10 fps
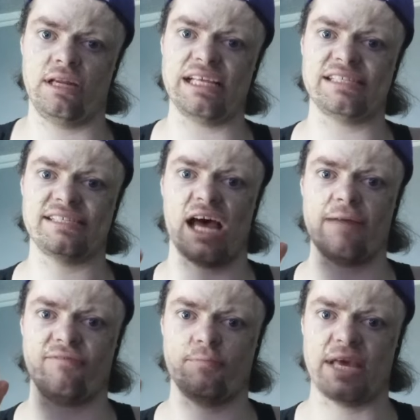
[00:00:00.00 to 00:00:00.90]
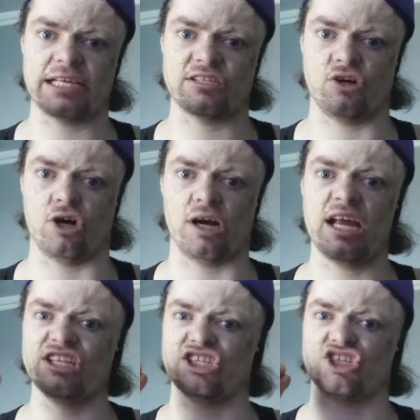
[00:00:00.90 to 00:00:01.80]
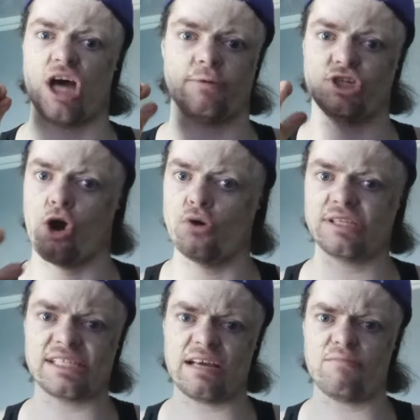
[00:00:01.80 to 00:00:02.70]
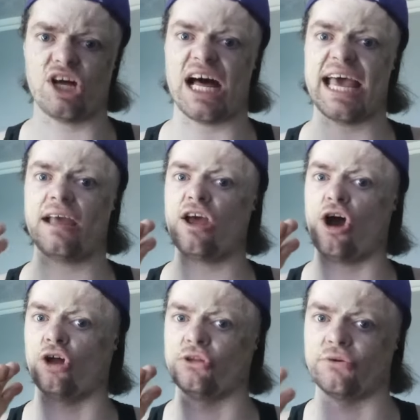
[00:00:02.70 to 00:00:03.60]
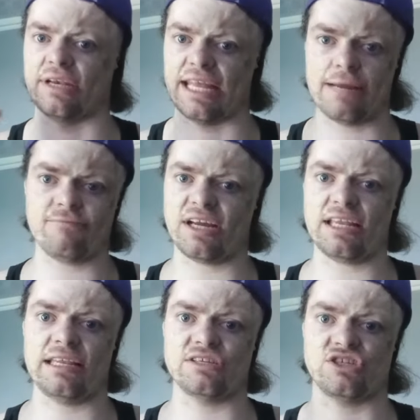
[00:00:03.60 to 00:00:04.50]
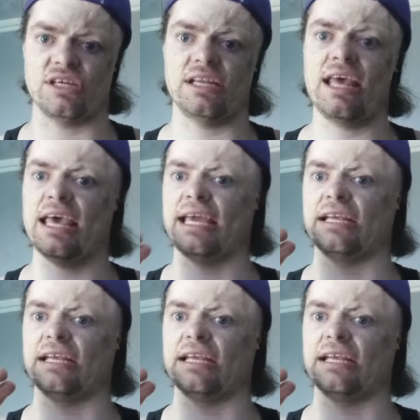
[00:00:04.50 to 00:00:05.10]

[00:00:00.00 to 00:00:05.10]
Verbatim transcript: It's time for Pixar to stop coasting by on their name recognition,